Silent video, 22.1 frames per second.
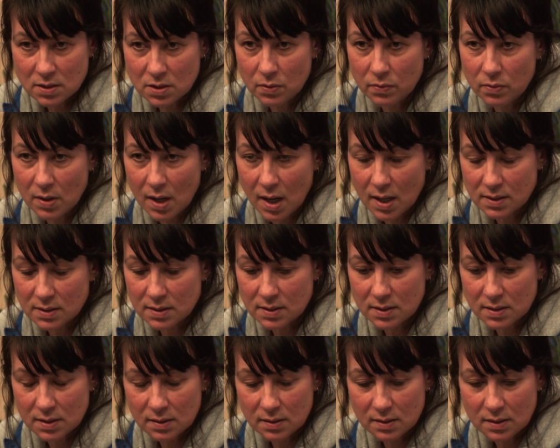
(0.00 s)
So
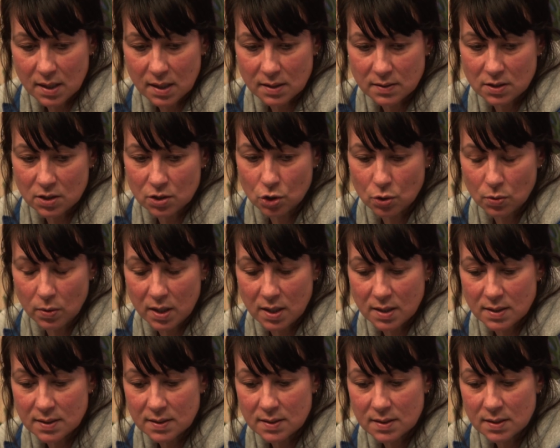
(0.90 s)
that's a
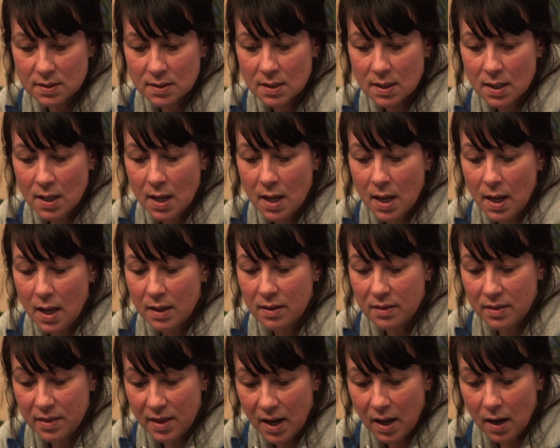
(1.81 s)
choice
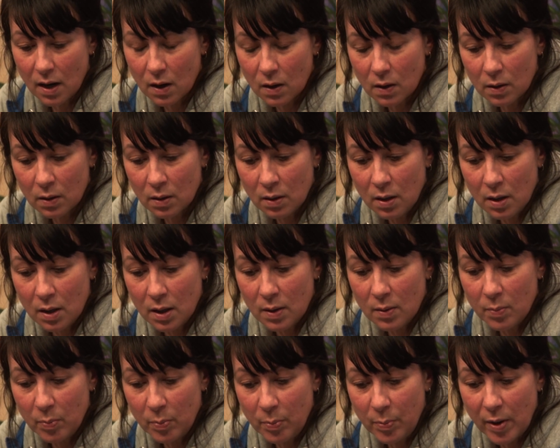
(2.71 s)
there.
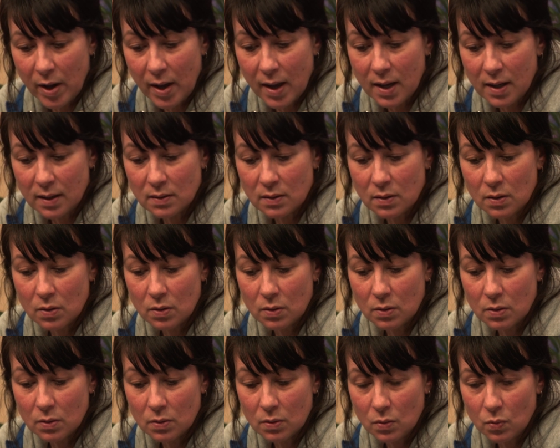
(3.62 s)
But
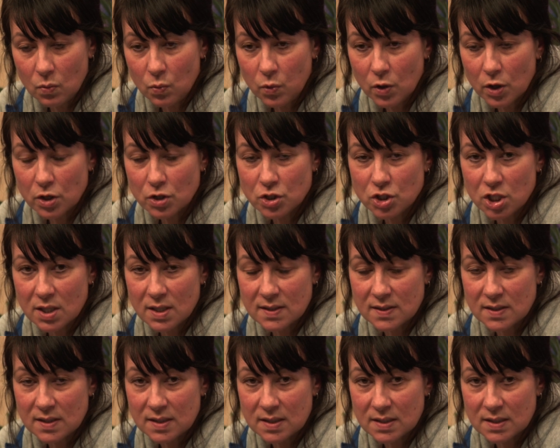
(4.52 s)
we're
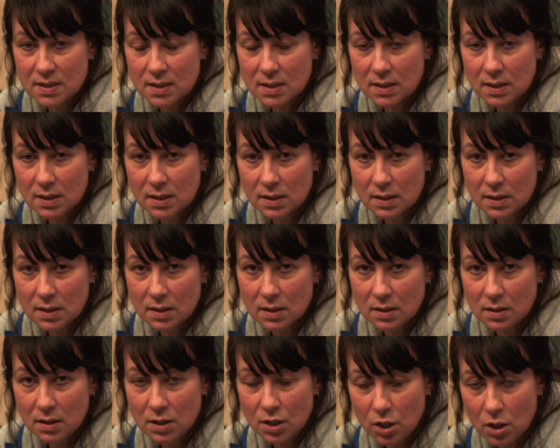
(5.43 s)
just,
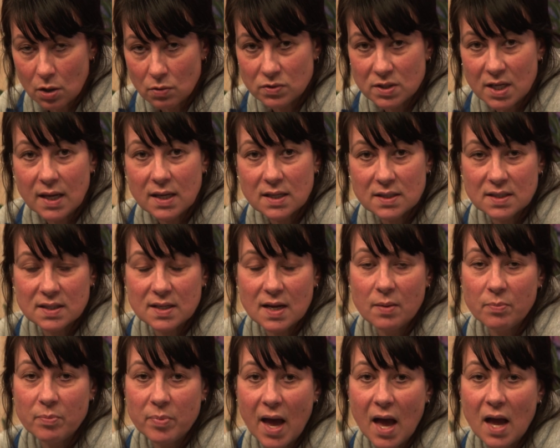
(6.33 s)
you know, take a
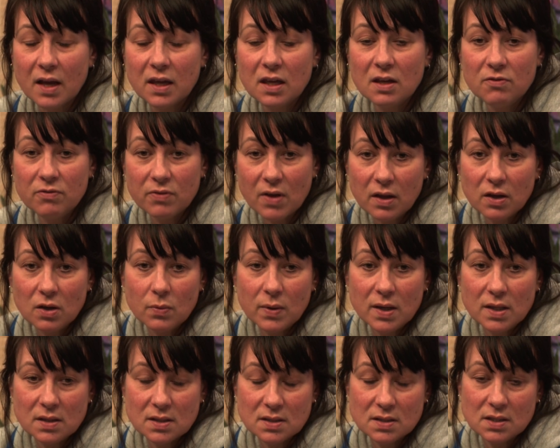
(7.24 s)
step back,
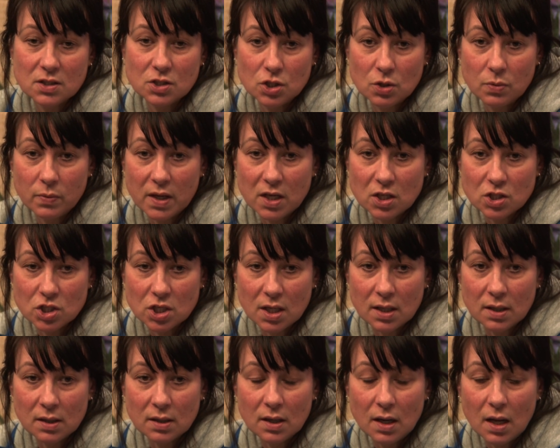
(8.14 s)
evaluate the
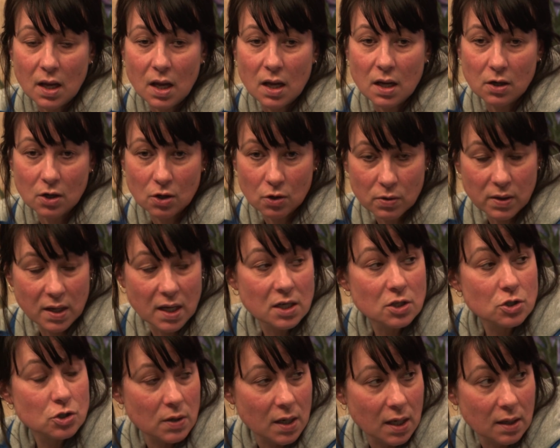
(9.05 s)
situation, and create
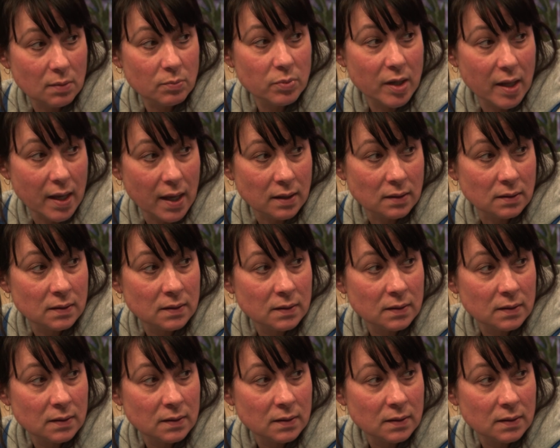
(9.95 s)
a training plan.